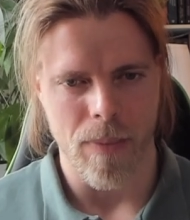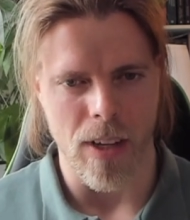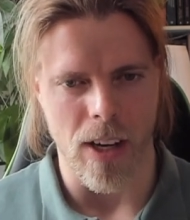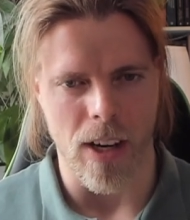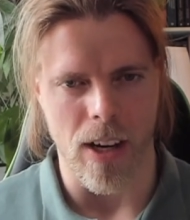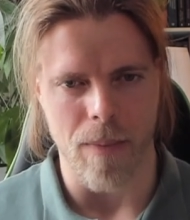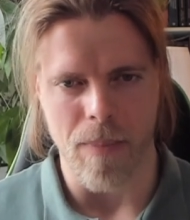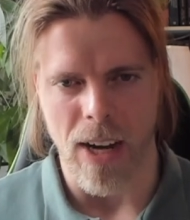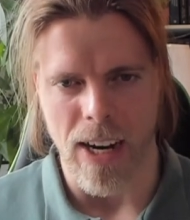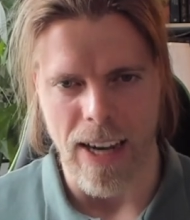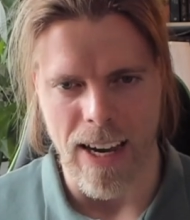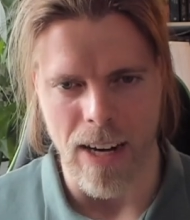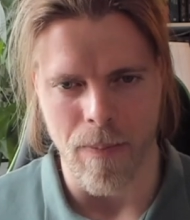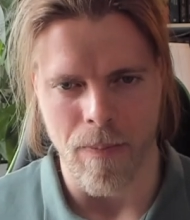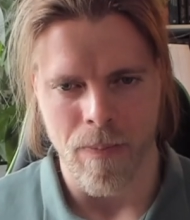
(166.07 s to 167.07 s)

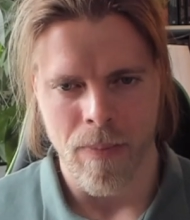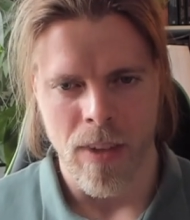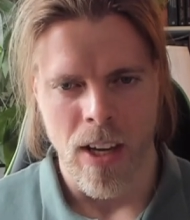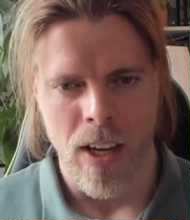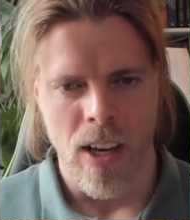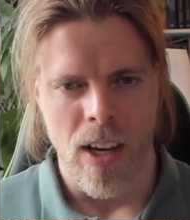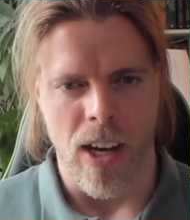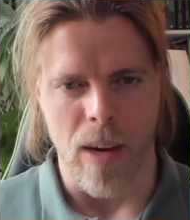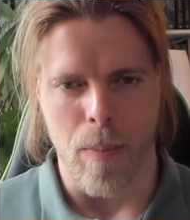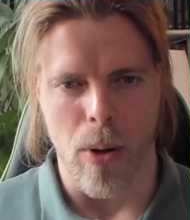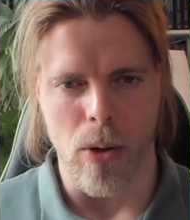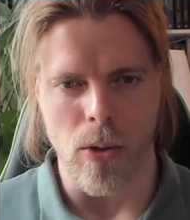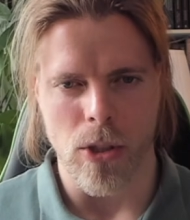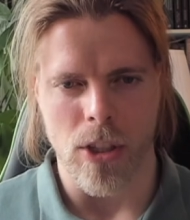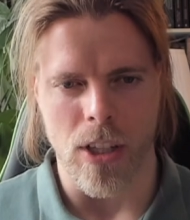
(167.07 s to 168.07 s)
Again, I
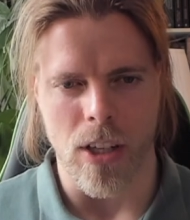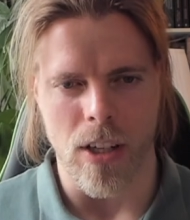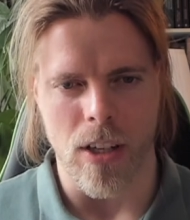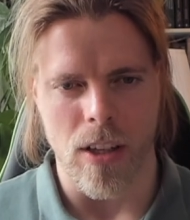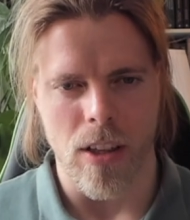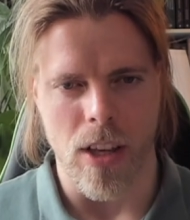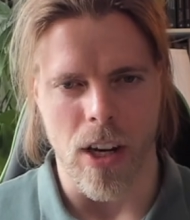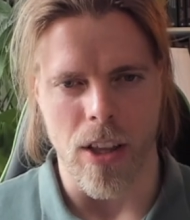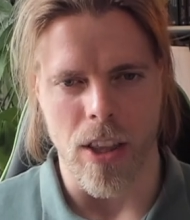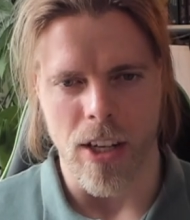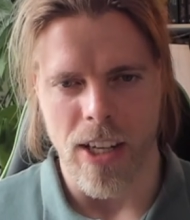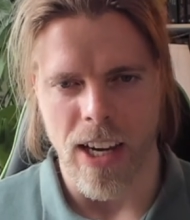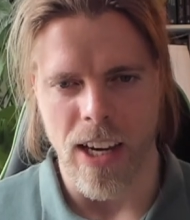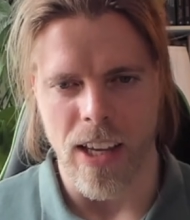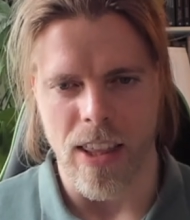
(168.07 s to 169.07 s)
posted the other
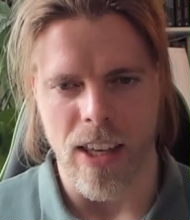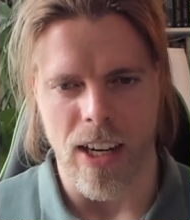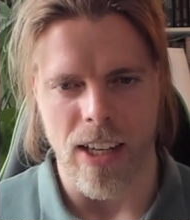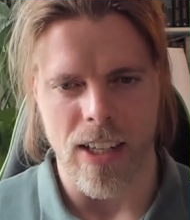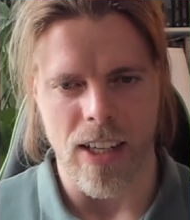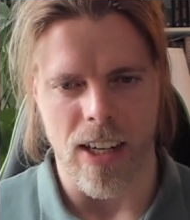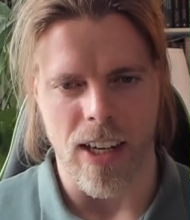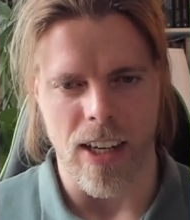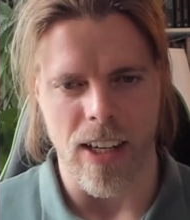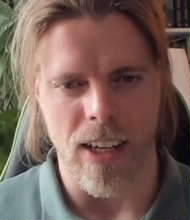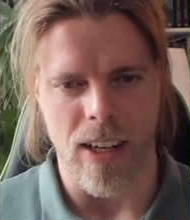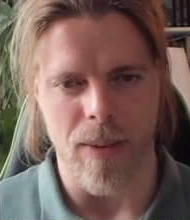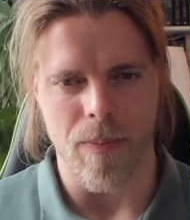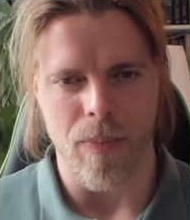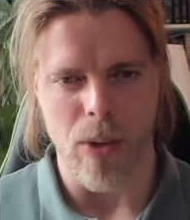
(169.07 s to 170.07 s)
day that
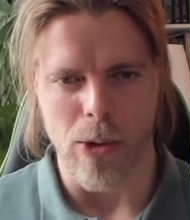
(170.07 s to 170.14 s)
I